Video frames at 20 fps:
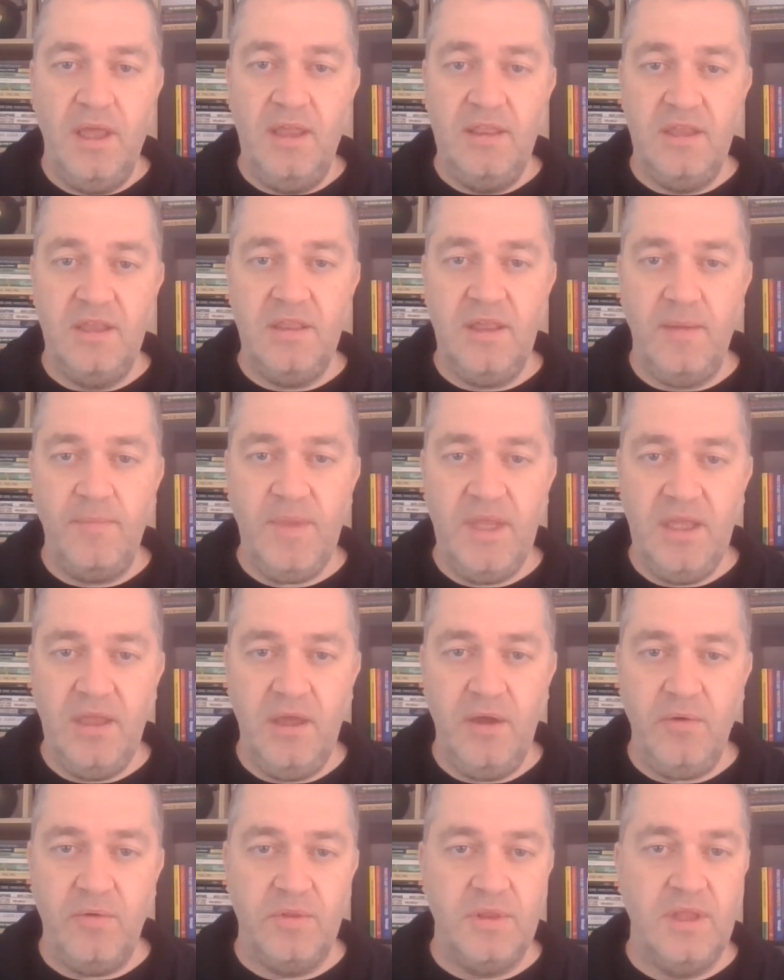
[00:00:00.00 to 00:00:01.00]
Is it something
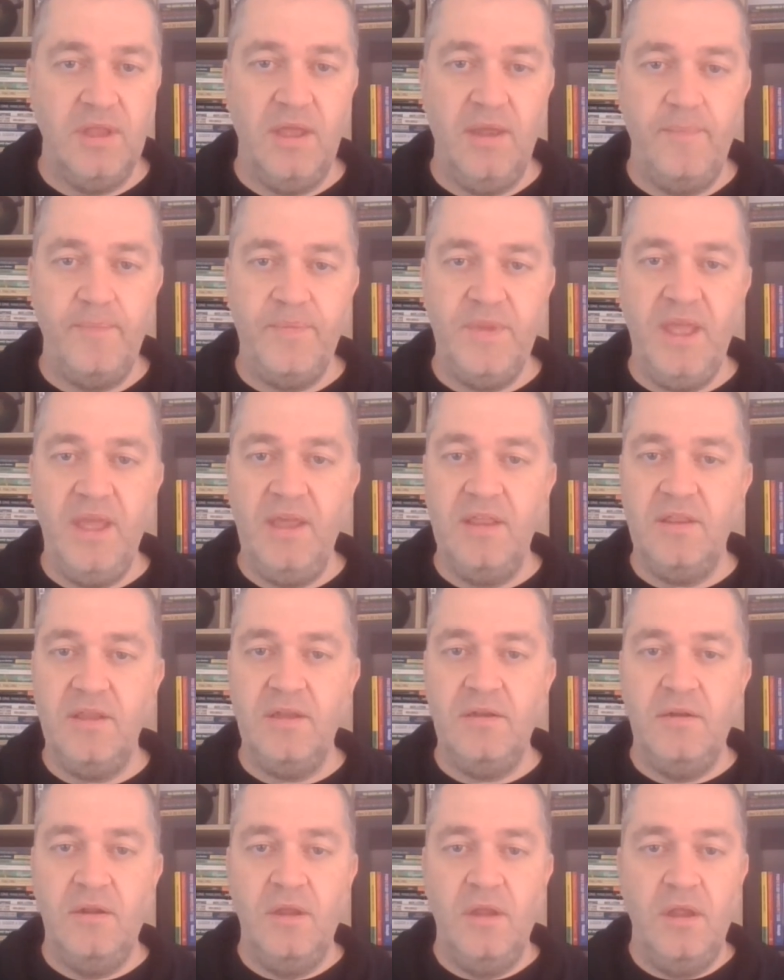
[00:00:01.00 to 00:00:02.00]
else? Is
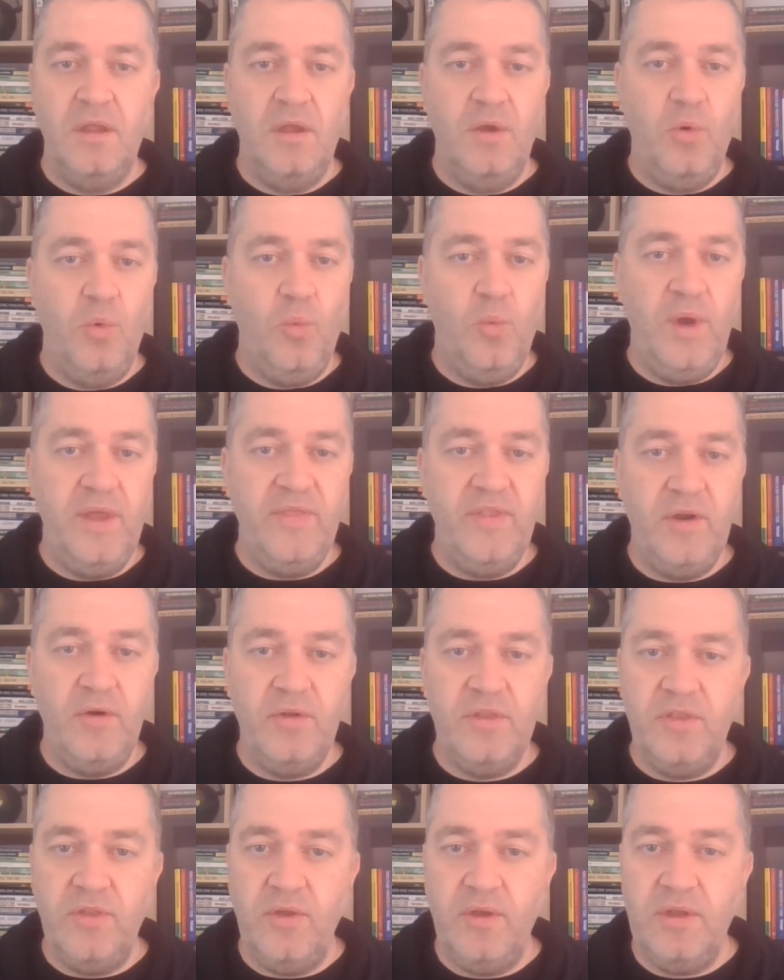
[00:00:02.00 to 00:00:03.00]
it when there
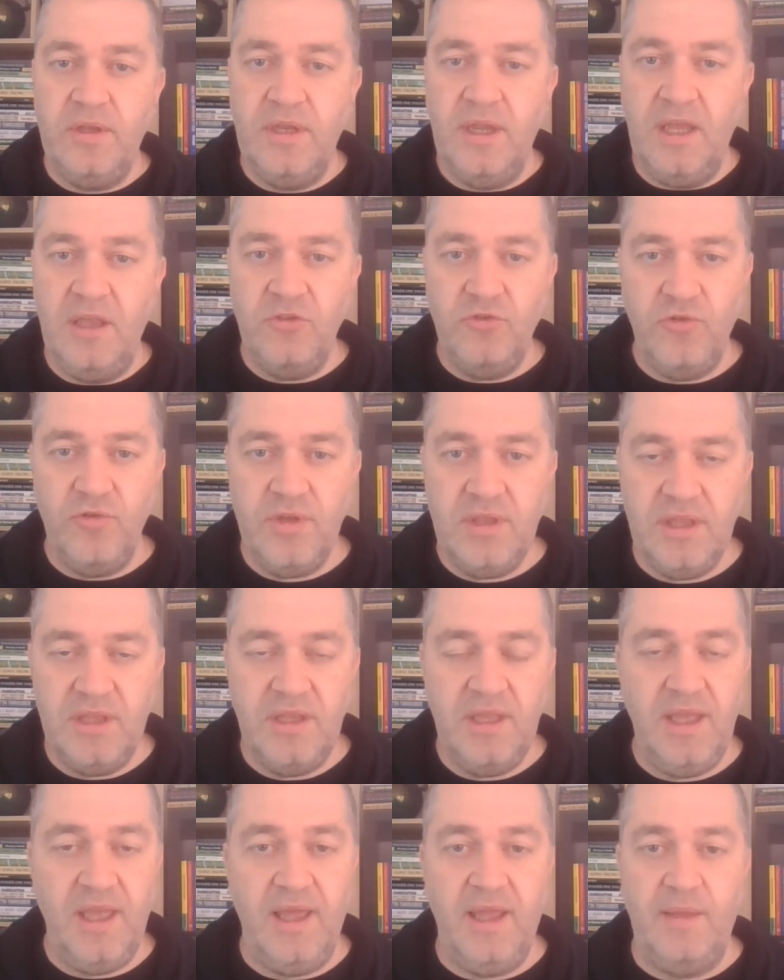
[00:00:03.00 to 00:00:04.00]
are certain injuries
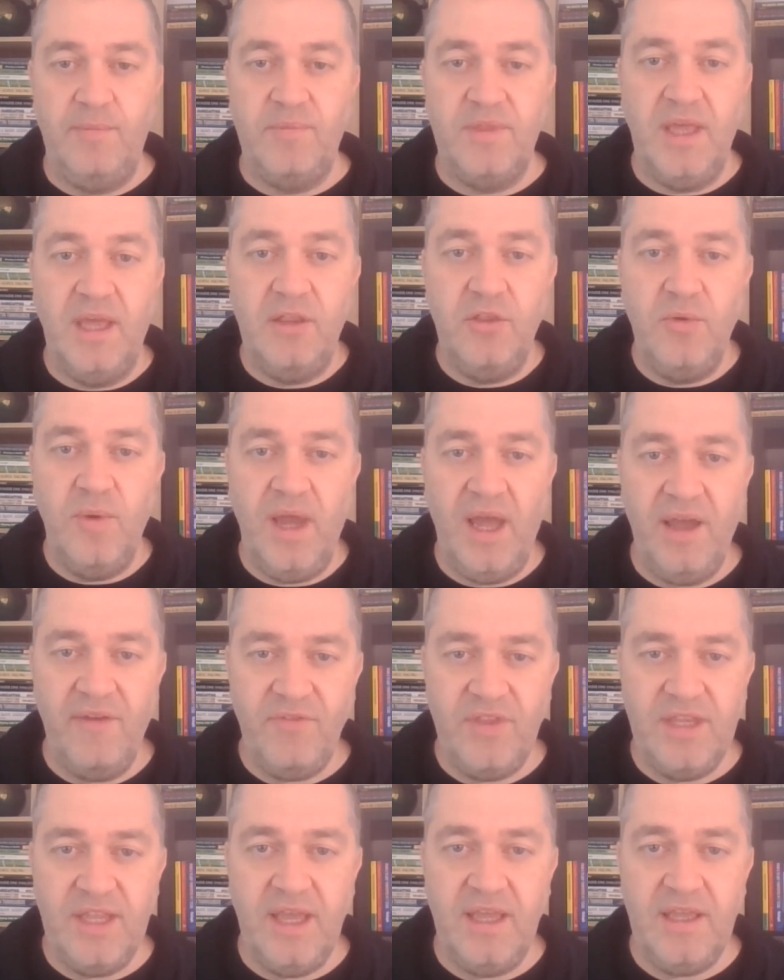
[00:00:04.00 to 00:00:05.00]
in the games and you
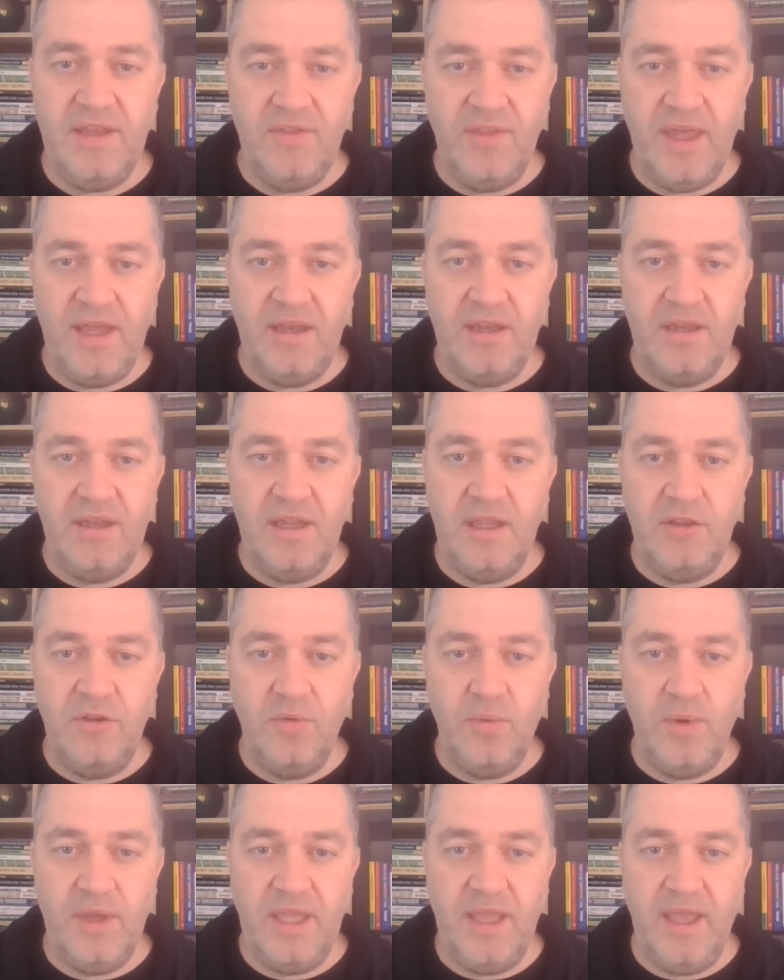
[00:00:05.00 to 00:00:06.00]
haven't taken that
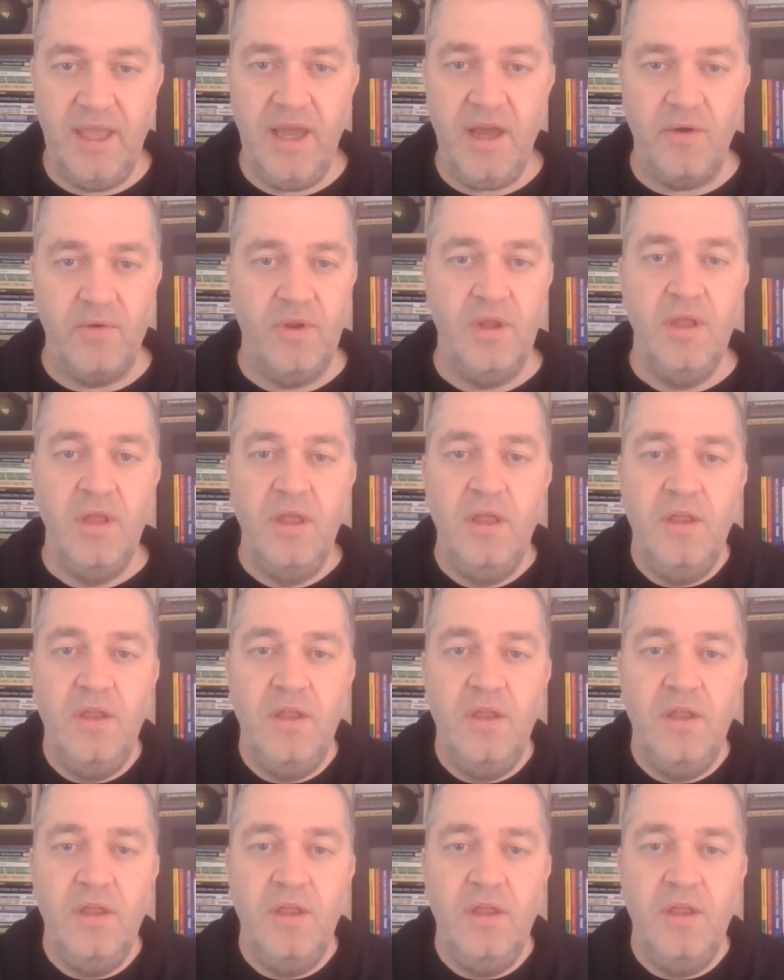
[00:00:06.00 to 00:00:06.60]
into account.